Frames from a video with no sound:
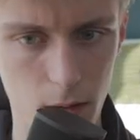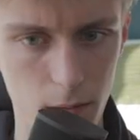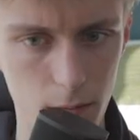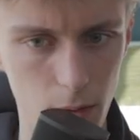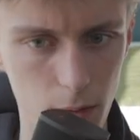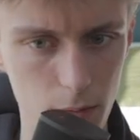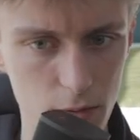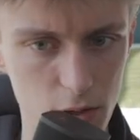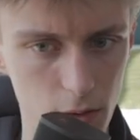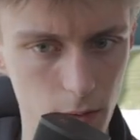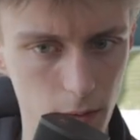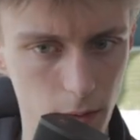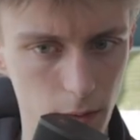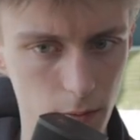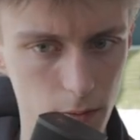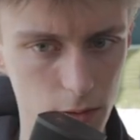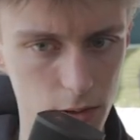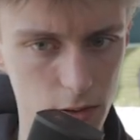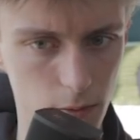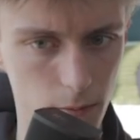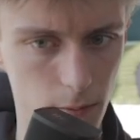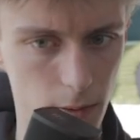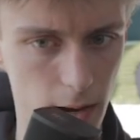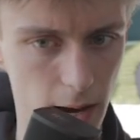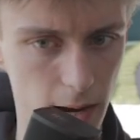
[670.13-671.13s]
Maybe
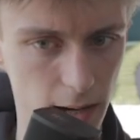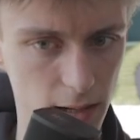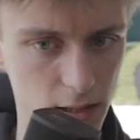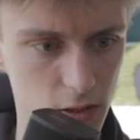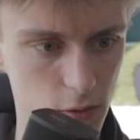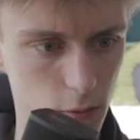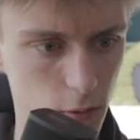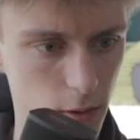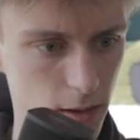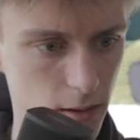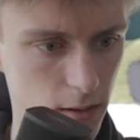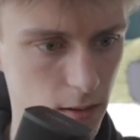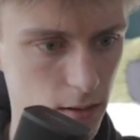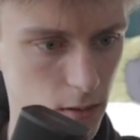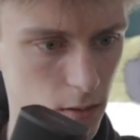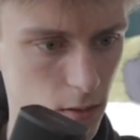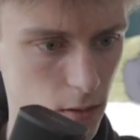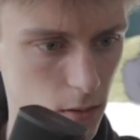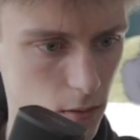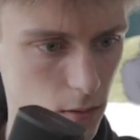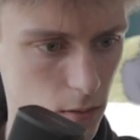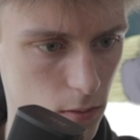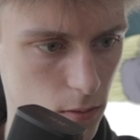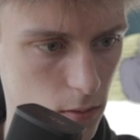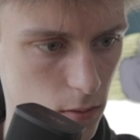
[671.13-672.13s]
some X wind, you
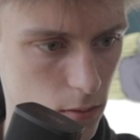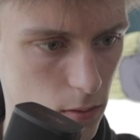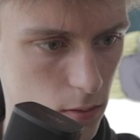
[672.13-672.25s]
know.